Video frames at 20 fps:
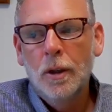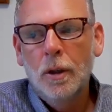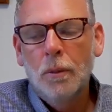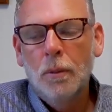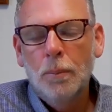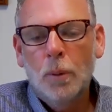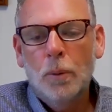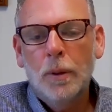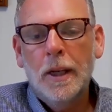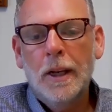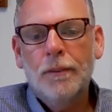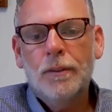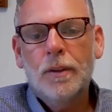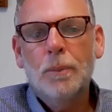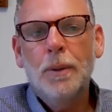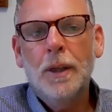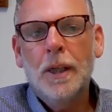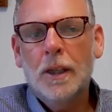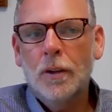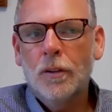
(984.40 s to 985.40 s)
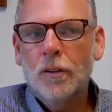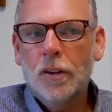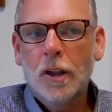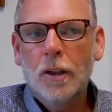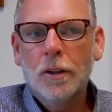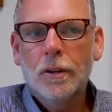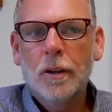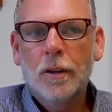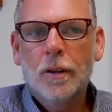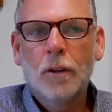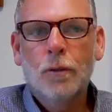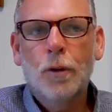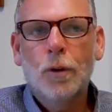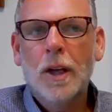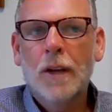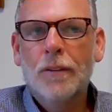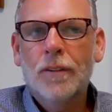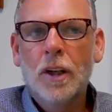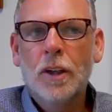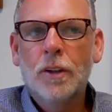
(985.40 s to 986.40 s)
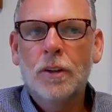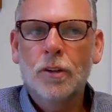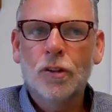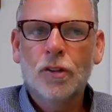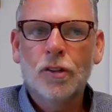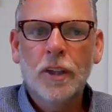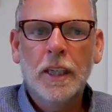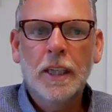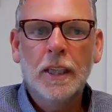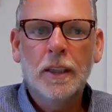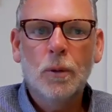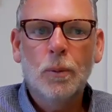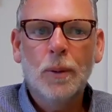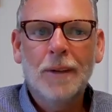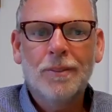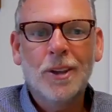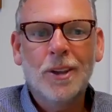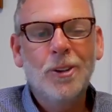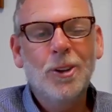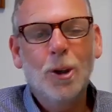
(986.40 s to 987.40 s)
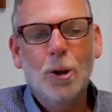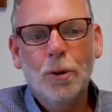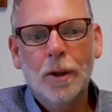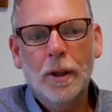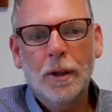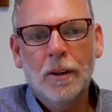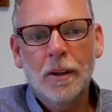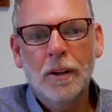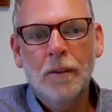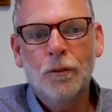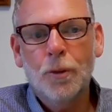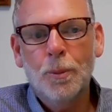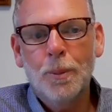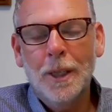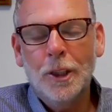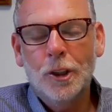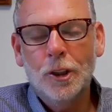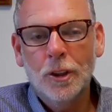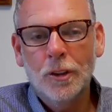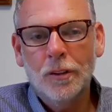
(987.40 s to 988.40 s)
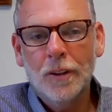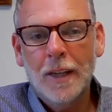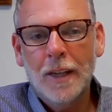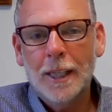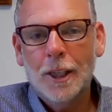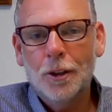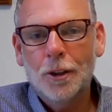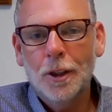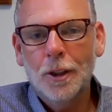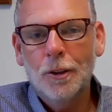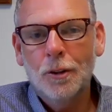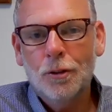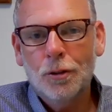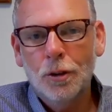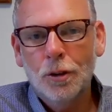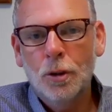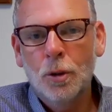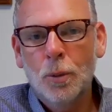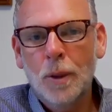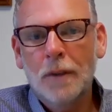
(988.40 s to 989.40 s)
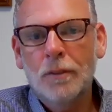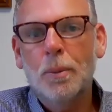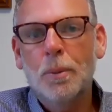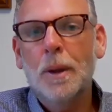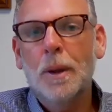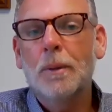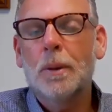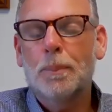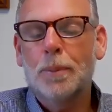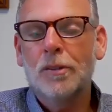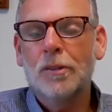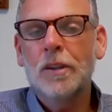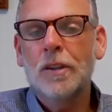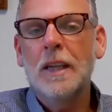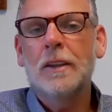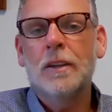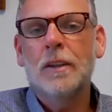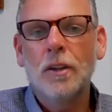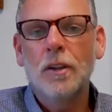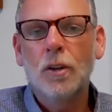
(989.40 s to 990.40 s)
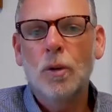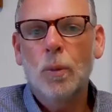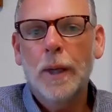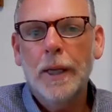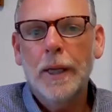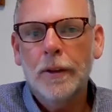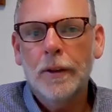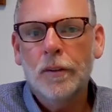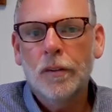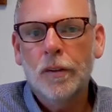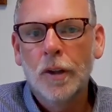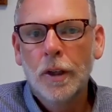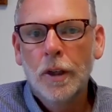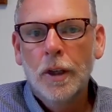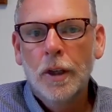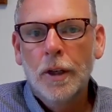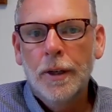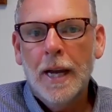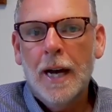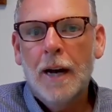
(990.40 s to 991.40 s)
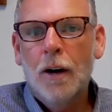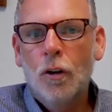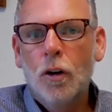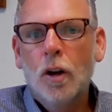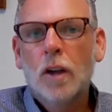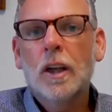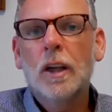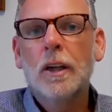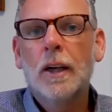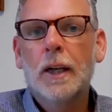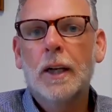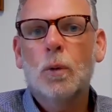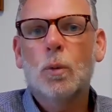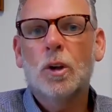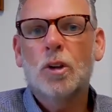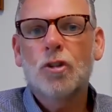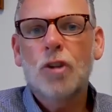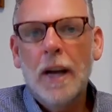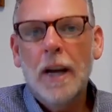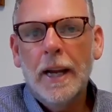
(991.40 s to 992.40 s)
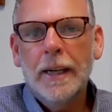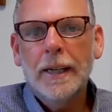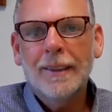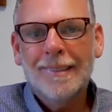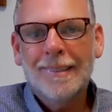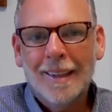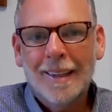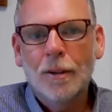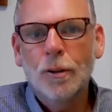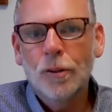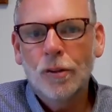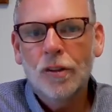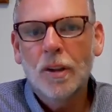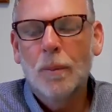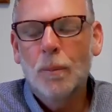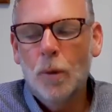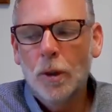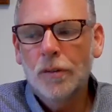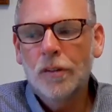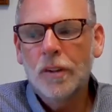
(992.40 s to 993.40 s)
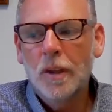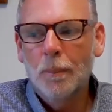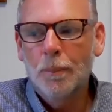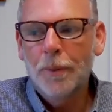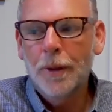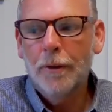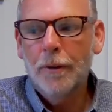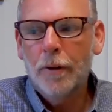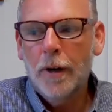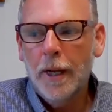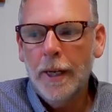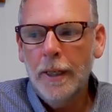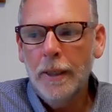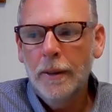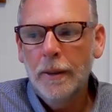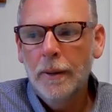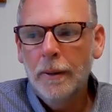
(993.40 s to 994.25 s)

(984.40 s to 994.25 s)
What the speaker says: But we have to be consultative. We have to understand it. We have to know that the information is accurate and true. And we have to be able to present it in a way that's not looking like we're trying to sell someone something, right?